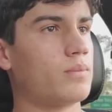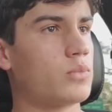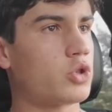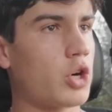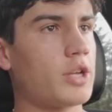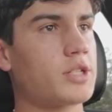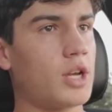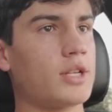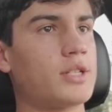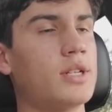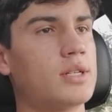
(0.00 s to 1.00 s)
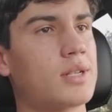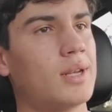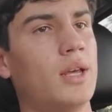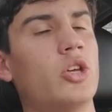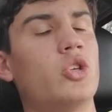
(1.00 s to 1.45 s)
Truss, gussets,
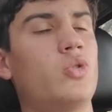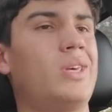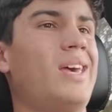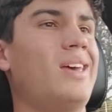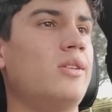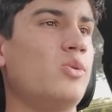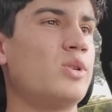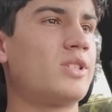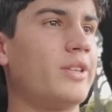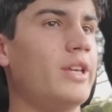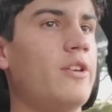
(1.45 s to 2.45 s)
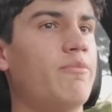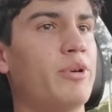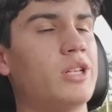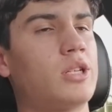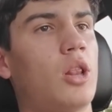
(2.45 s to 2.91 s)
you can do a sleeve,
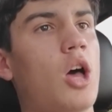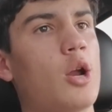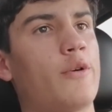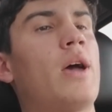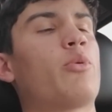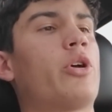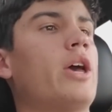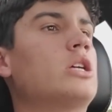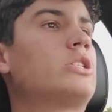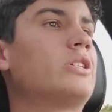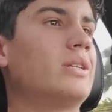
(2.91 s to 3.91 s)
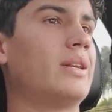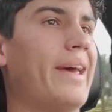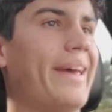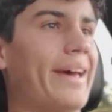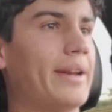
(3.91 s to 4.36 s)
but it's a lot of fabrication,
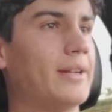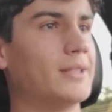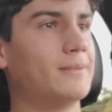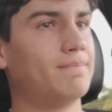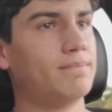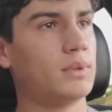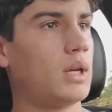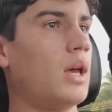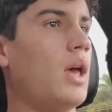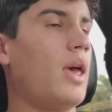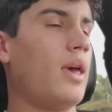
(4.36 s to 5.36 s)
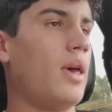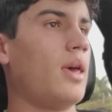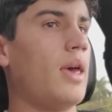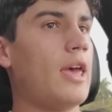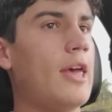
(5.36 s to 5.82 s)
and
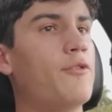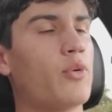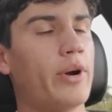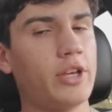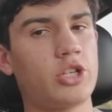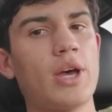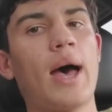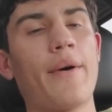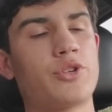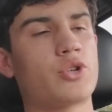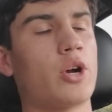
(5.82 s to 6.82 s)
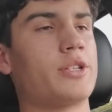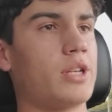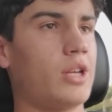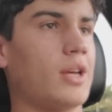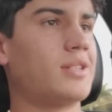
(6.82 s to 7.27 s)
if you're running shafts, truss
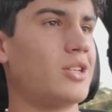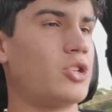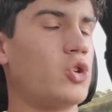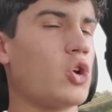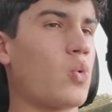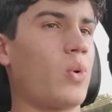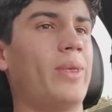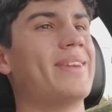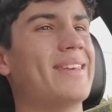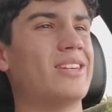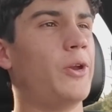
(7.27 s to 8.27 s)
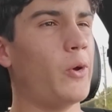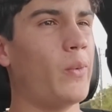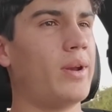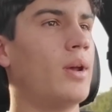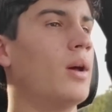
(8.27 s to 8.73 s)
and gussets, you don't really need to
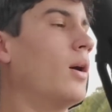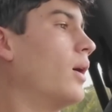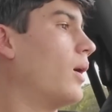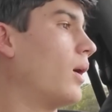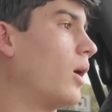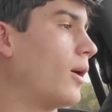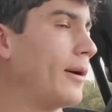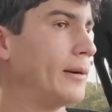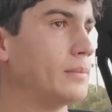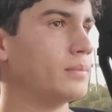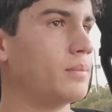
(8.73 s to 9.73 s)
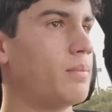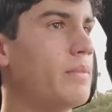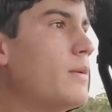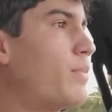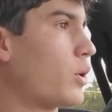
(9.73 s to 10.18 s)
do it.
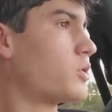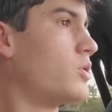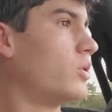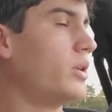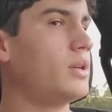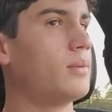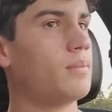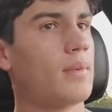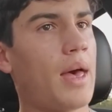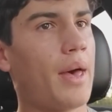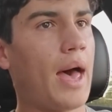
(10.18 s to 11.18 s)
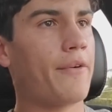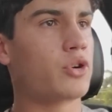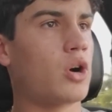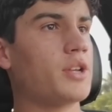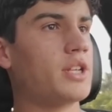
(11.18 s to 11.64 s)
Me personally,
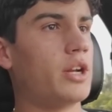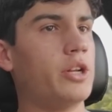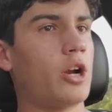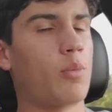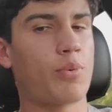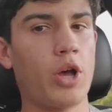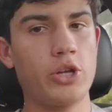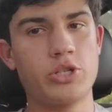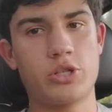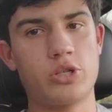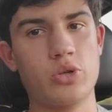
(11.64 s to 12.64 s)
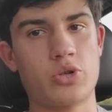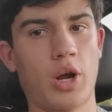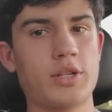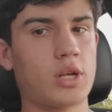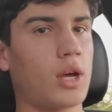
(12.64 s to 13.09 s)
after all said and done, I'll probably just do
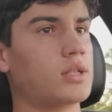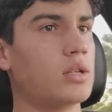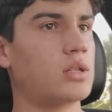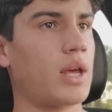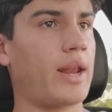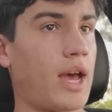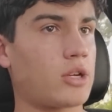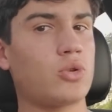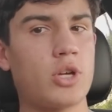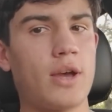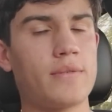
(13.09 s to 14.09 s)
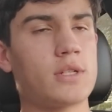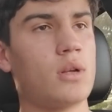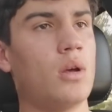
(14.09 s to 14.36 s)
truss, gussets, and axle shafts.